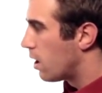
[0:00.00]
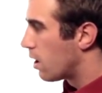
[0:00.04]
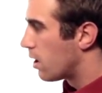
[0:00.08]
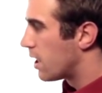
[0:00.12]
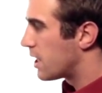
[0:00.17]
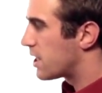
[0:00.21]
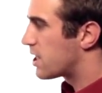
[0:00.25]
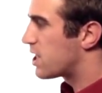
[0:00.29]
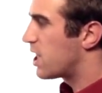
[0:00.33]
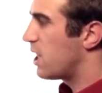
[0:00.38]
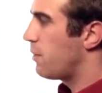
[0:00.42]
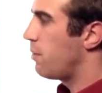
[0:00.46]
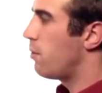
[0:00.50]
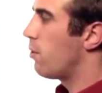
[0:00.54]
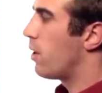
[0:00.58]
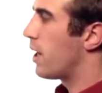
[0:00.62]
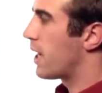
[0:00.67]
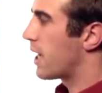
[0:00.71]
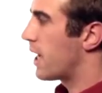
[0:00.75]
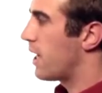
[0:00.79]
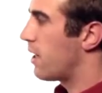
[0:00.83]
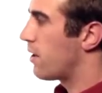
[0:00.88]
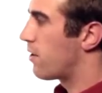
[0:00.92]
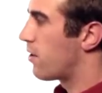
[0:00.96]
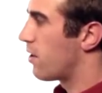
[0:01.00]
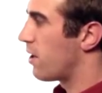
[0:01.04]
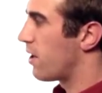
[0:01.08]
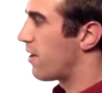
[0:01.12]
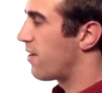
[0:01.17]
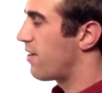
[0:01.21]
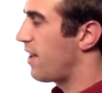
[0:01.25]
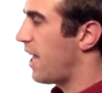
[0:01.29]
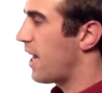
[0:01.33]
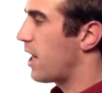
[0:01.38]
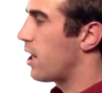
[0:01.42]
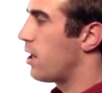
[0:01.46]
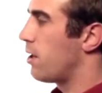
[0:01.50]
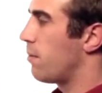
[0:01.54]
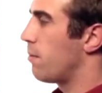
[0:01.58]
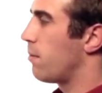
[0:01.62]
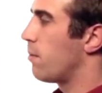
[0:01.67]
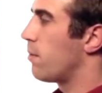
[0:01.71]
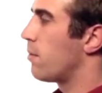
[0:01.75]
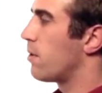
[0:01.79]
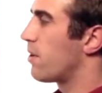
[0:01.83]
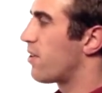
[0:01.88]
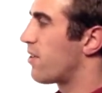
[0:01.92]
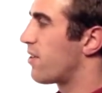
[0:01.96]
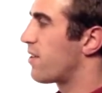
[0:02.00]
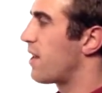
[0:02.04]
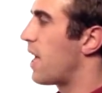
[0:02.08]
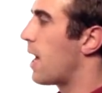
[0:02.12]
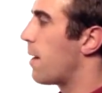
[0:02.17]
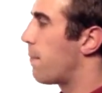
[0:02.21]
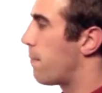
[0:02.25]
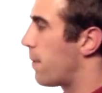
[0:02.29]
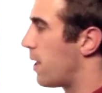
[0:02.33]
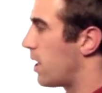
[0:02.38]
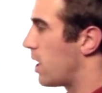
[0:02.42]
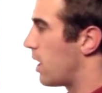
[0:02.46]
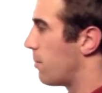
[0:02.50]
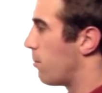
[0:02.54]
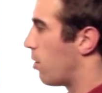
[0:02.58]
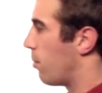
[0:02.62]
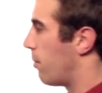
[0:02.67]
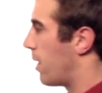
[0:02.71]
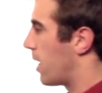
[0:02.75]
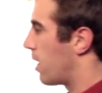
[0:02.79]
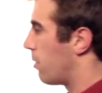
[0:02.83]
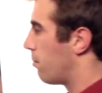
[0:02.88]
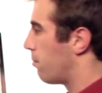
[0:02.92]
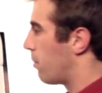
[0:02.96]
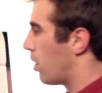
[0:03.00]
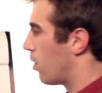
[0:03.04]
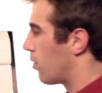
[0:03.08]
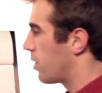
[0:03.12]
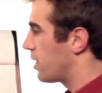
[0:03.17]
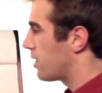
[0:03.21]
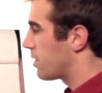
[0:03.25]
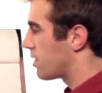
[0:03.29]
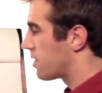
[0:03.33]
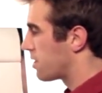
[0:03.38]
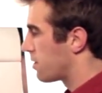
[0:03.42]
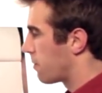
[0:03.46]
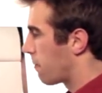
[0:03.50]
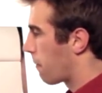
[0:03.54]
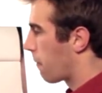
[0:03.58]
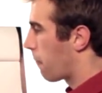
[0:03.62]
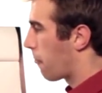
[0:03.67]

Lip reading: let's say we want to get to the second step in the momentum bonus.